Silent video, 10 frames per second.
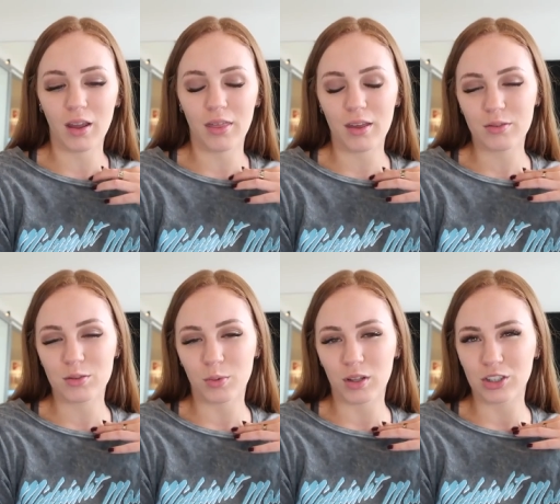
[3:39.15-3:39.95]
I think it
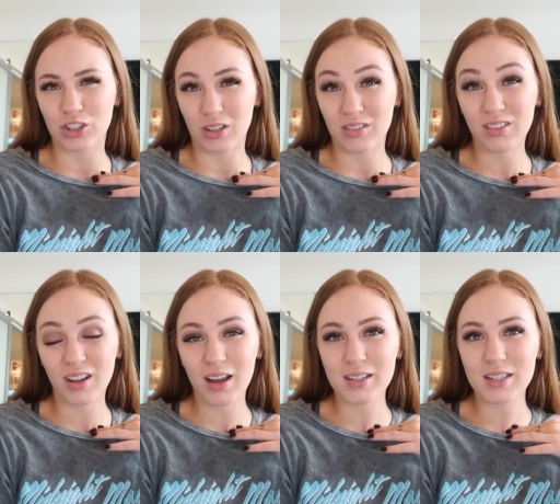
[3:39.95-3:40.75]
was more like
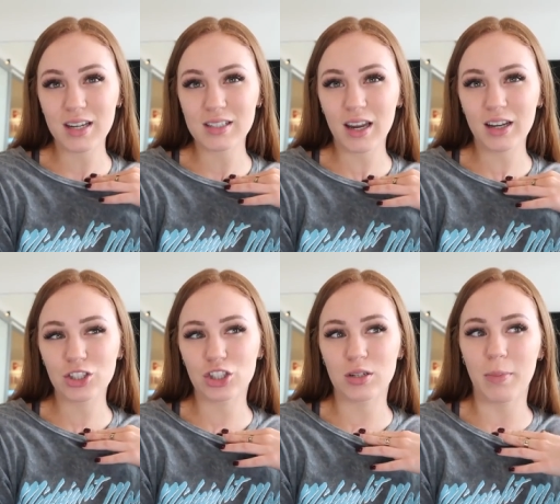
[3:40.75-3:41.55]
generalized anxiety,
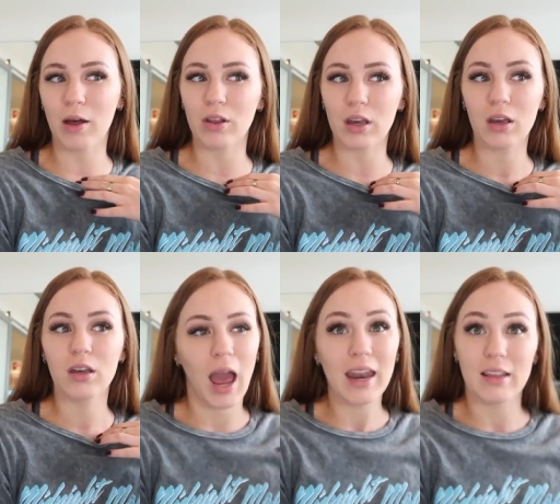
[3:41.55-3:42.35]
just about, like,
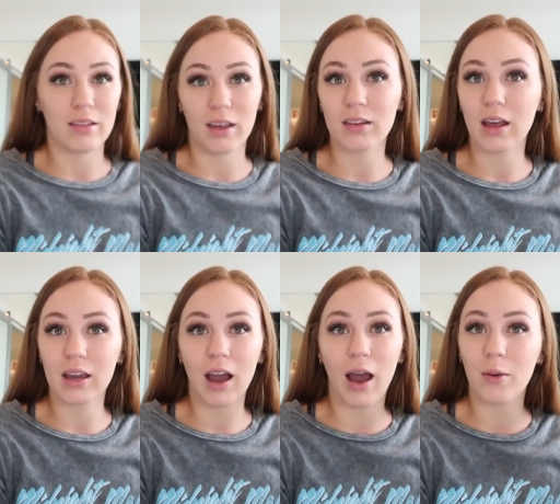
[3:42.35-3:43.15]
anything.
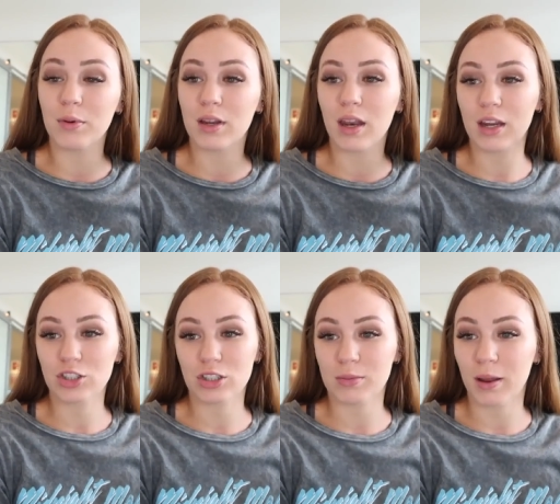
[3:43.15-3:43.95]
Like, I would get
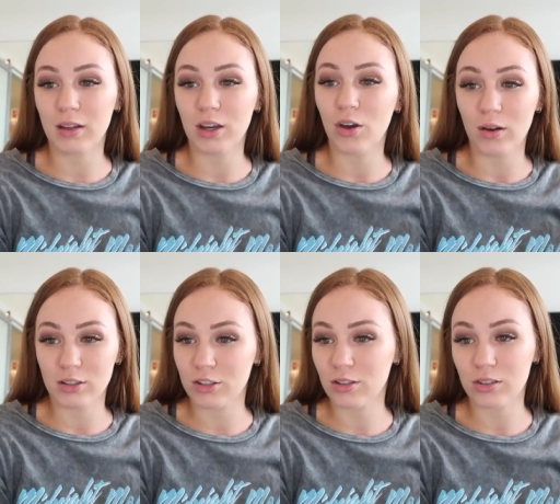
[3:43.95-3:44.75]
anxious about, like, going
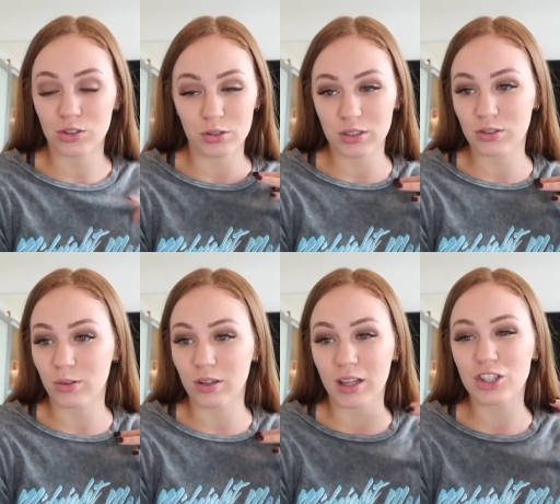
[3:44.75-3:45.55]
to the grocery
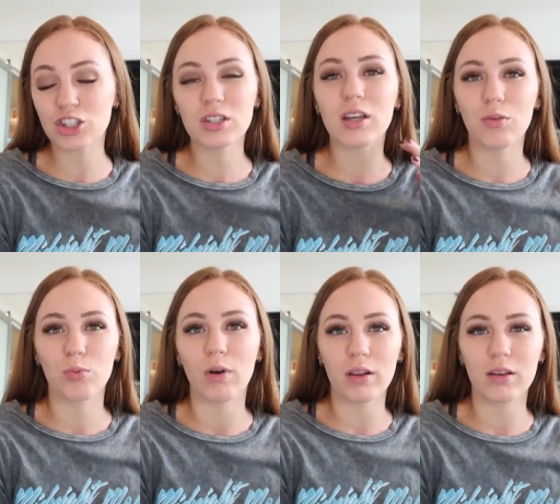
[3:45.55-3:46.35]
store, like, just, like,
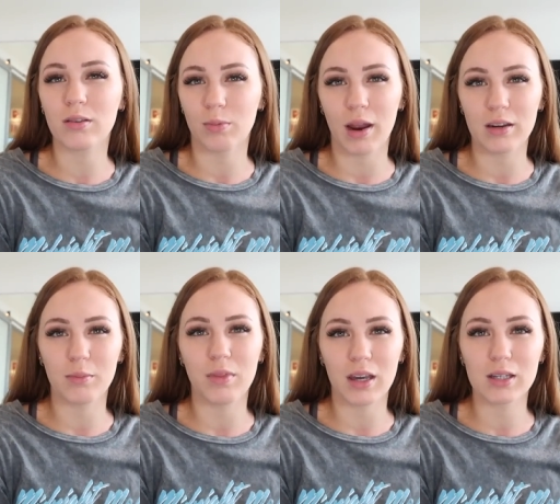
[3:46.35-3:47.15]
really
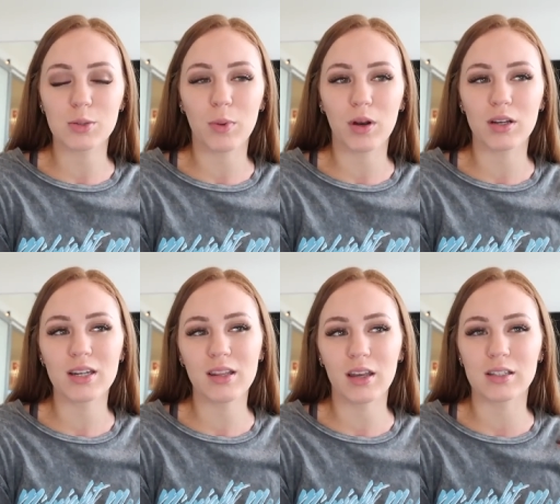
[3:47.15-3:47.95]
random things, but it
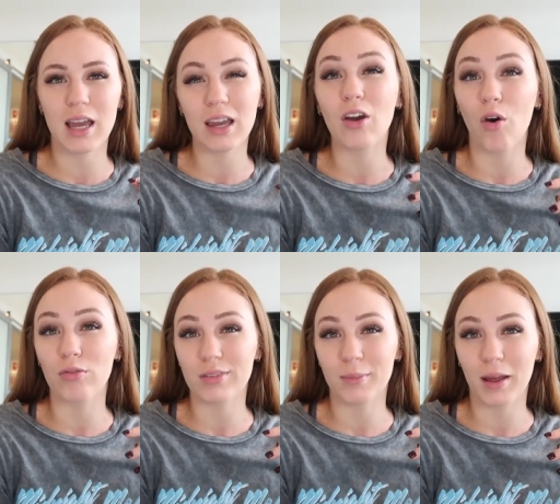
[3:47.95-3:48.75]
didn't, like, take
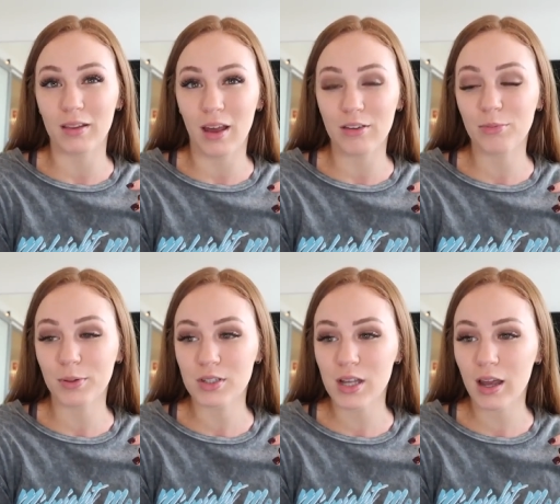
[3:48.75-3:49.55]
over my life
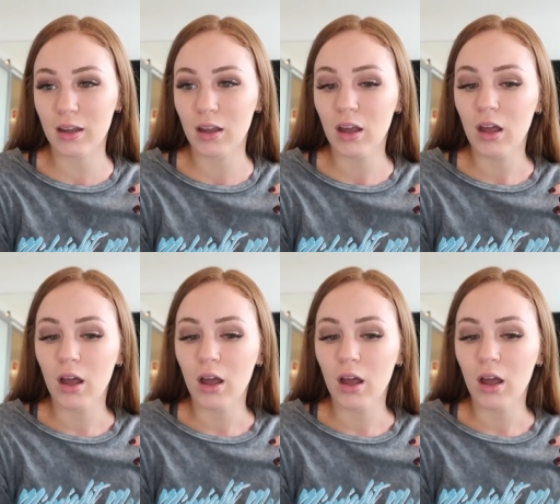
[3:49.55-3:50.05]
per se.